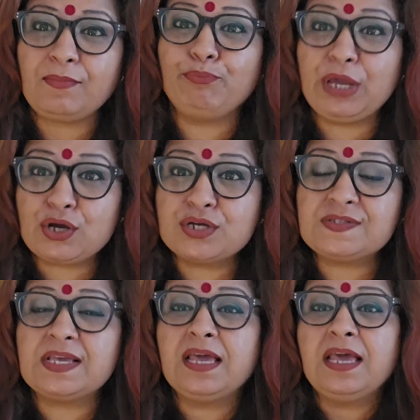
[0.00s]

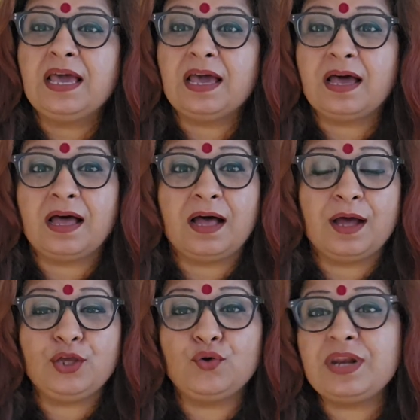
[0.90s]
Because
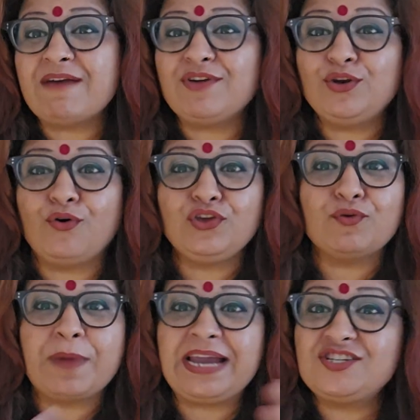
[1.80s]
you never know,
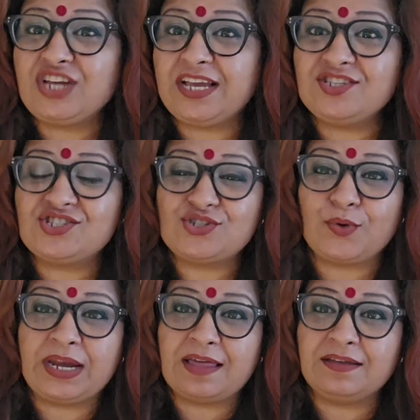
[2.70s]
you might change
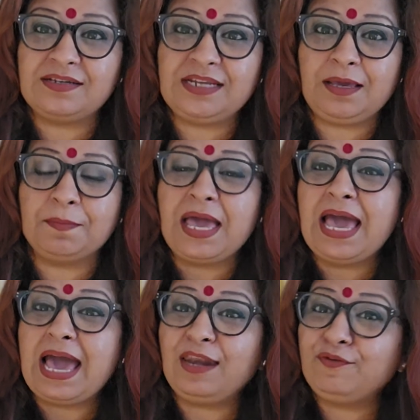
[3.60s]
to another team,
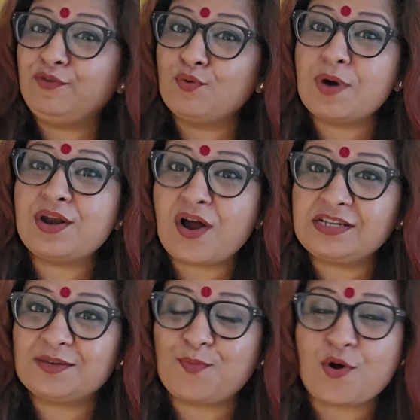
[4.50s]
and if you were
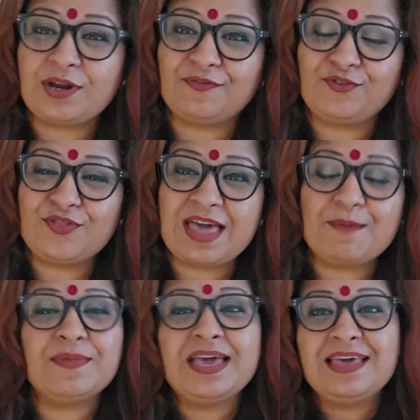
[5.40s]
not supportive to
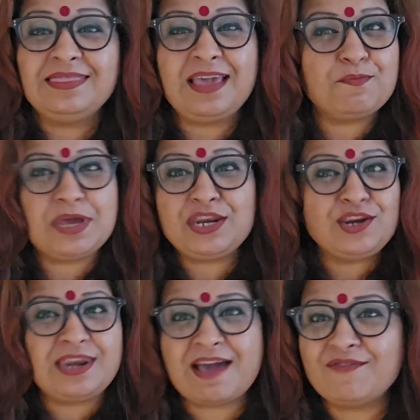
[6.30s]
them, they may
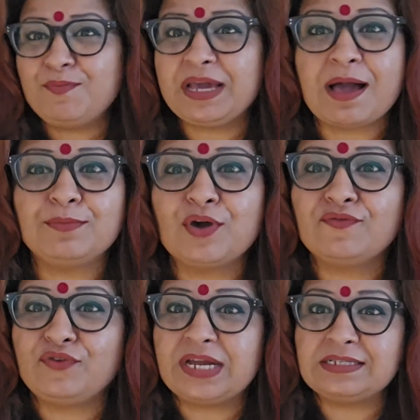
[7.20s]
never become your
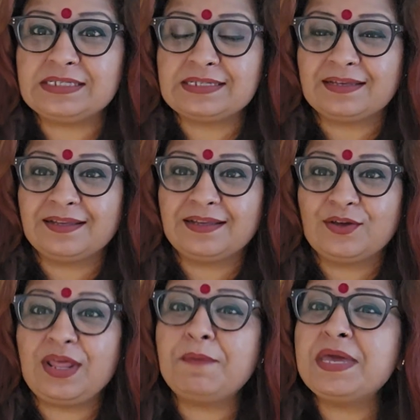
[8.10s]
friends.
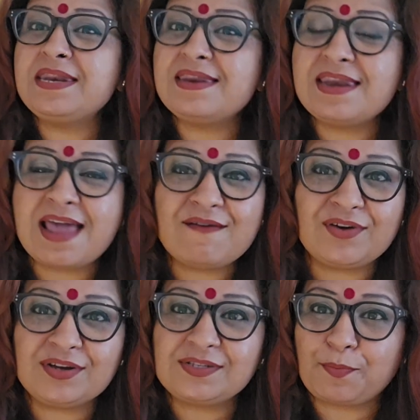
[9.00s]
They may
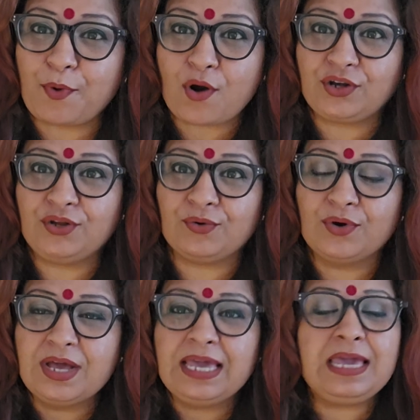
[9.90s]
never support you
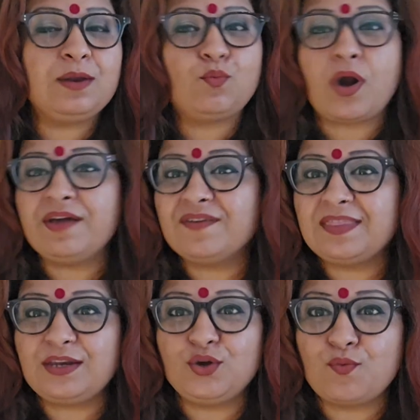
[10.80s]
in whatever
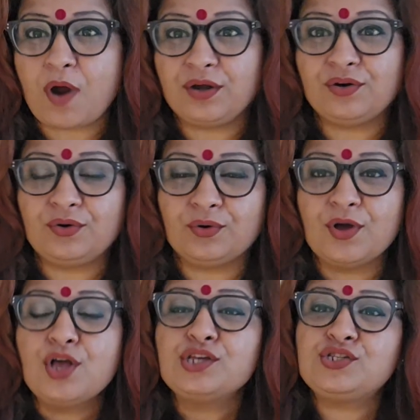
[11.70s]
that you want to do.
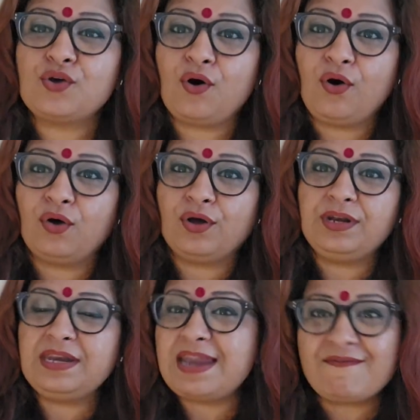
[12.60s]
So
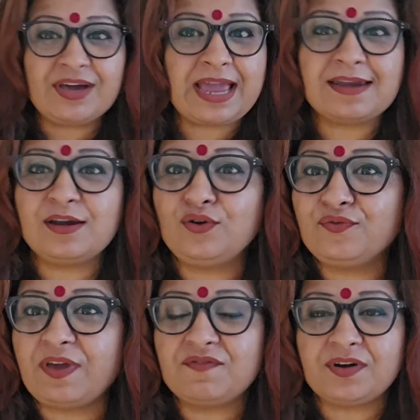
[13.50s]
never get into
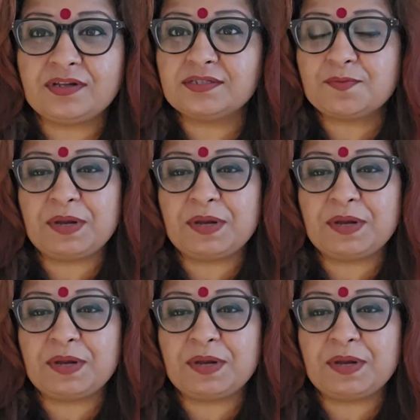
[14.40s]
favoritism